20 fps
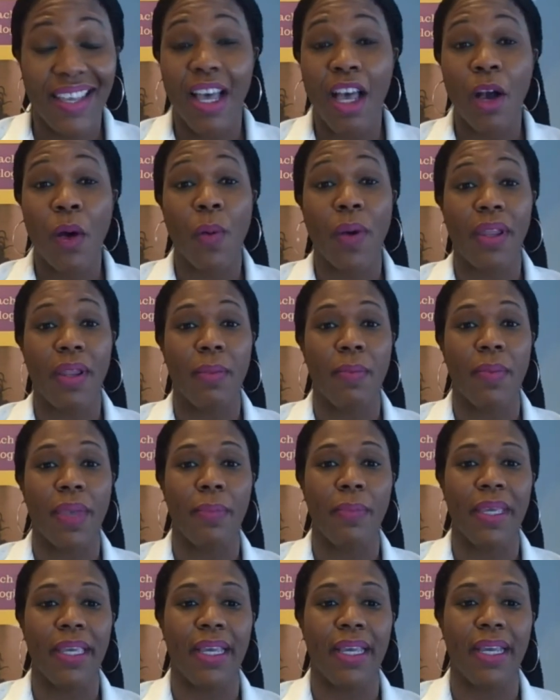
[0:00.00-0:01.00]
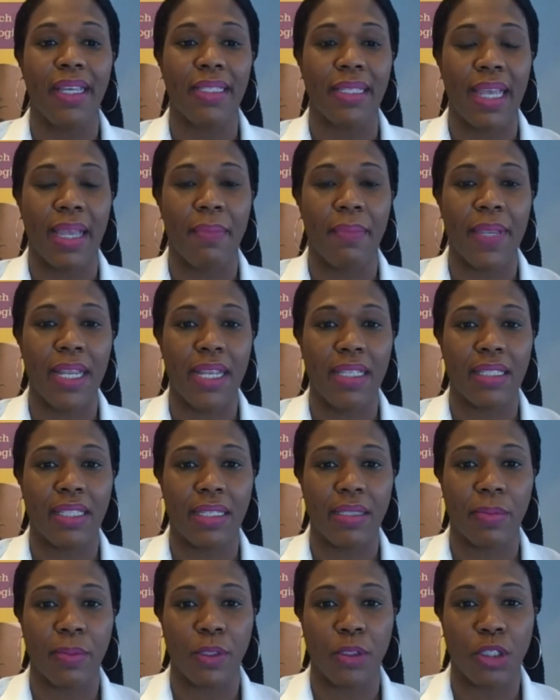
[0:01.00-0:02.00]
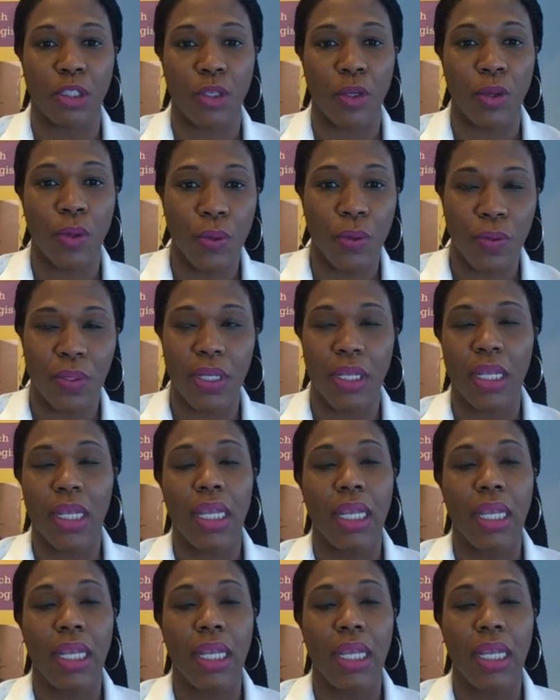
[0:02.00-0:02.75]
quite a bit because diabetes has been shown